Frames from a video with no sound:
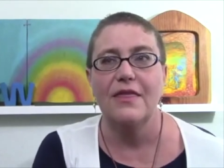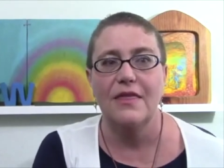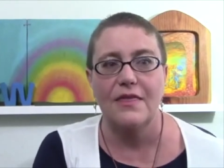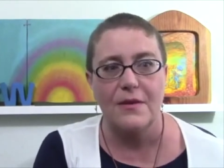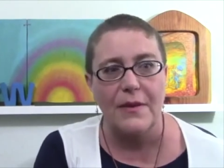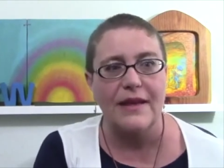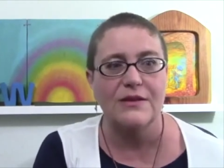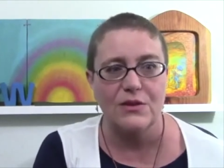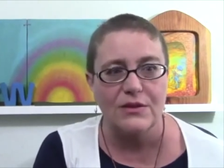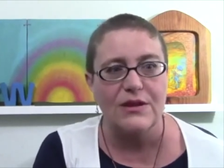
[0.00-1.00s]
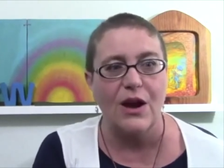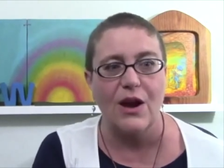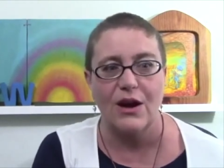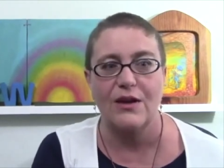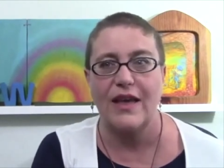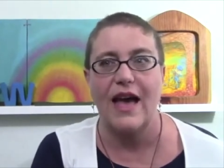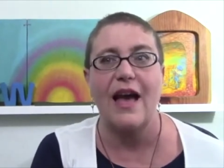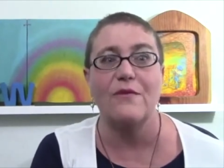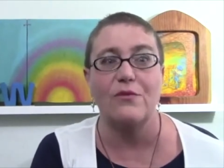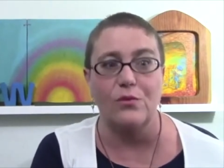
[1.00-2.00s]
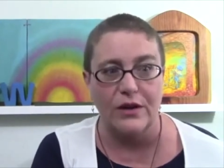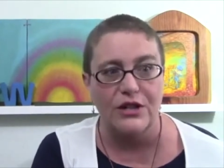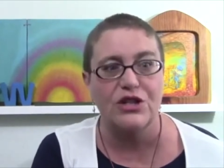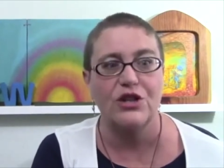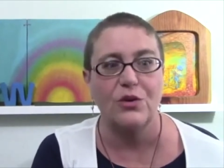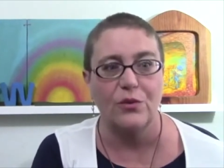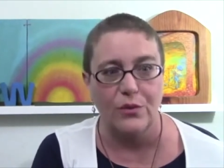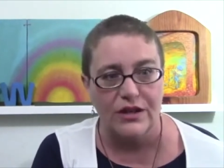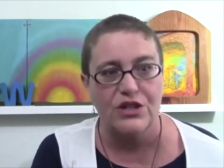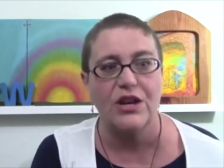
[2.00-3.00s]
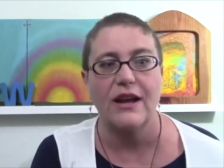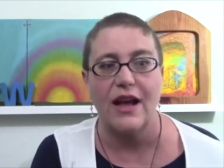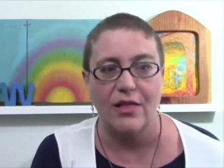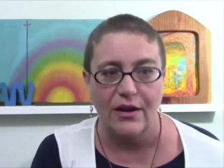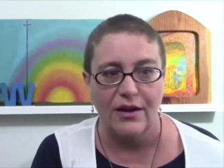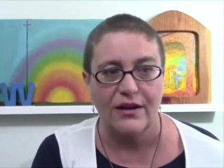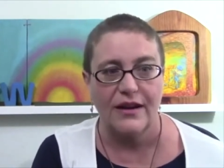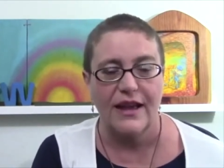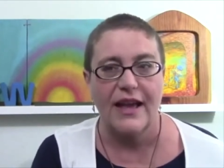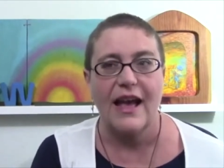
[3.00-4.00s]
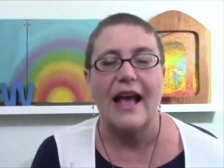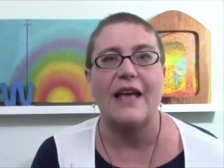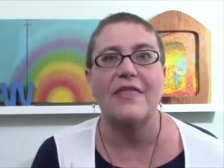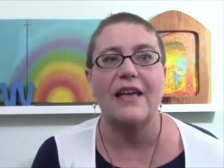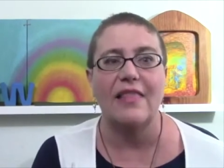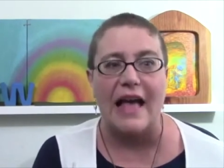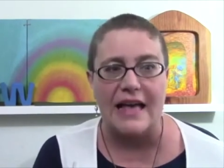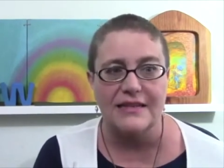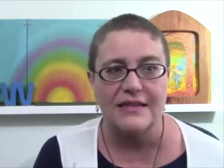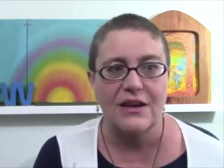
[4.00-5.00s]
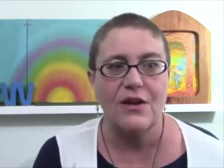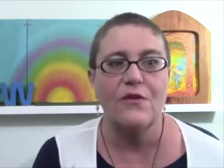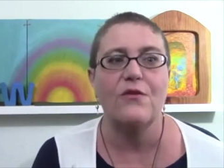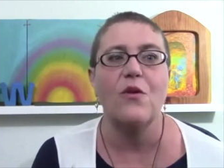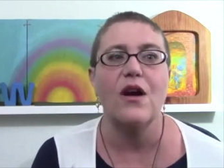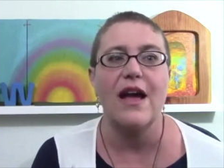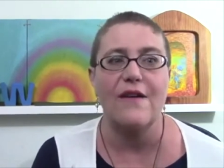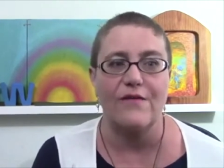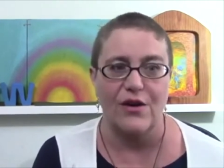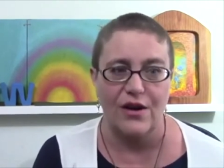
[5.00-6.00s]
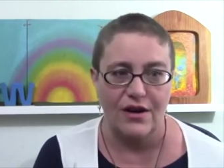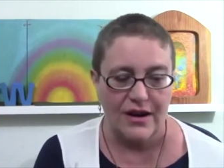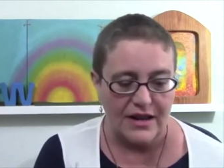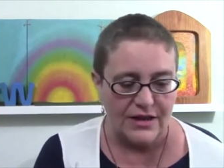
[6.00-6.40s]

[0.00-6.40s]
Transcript: the pencils are, they have rich, rich color and they last forever.